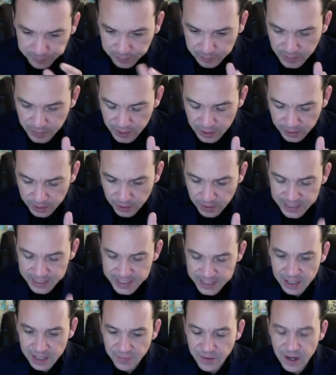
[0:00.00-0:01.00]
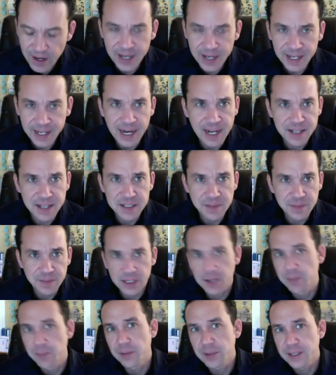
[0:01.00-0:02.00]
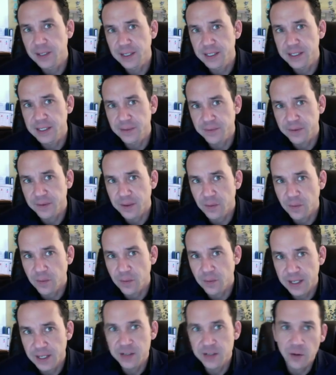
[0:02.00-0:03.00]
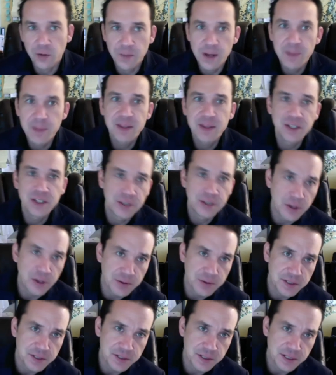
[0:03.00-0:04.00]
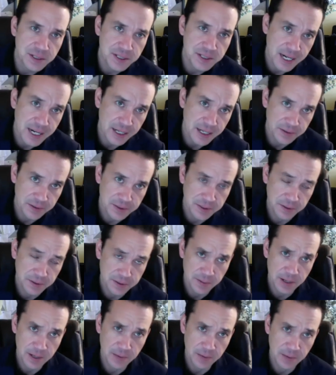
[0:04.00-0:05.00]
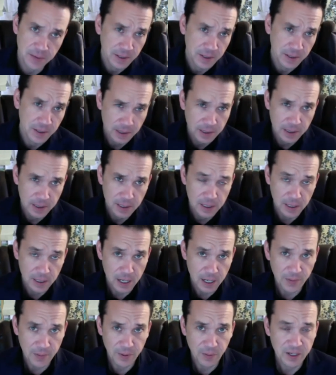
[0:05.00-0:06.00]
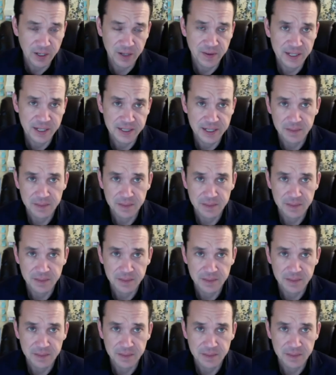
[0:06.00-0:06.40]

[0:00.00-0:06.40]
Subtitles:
identifying it as something completely different than what it is, or maybe the site use too as well. I mean, what do you think, Tom?